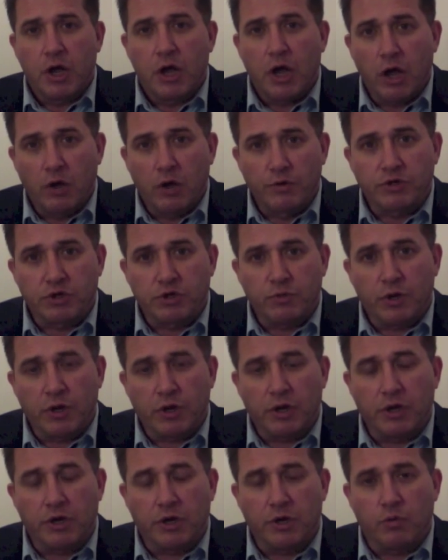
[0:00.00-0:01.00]

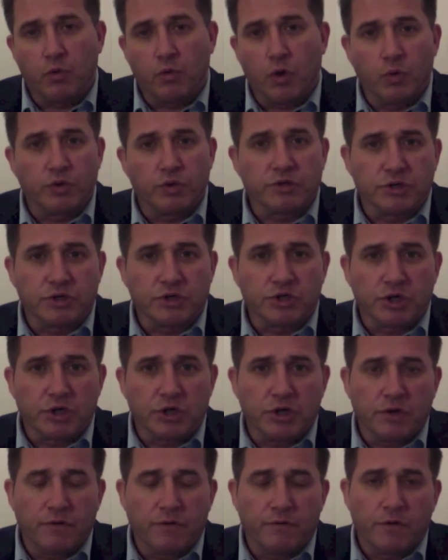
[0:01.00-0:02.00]
Ultimately, what was
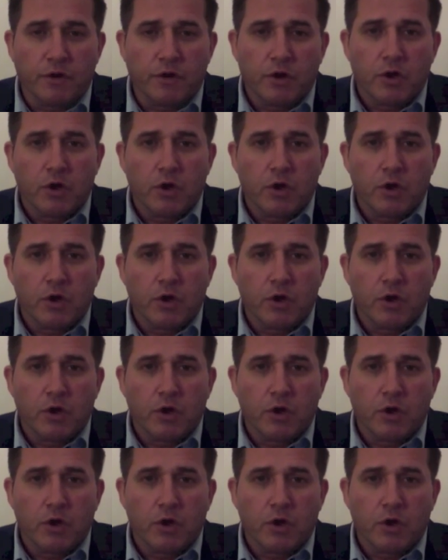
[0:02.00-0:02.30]
achieved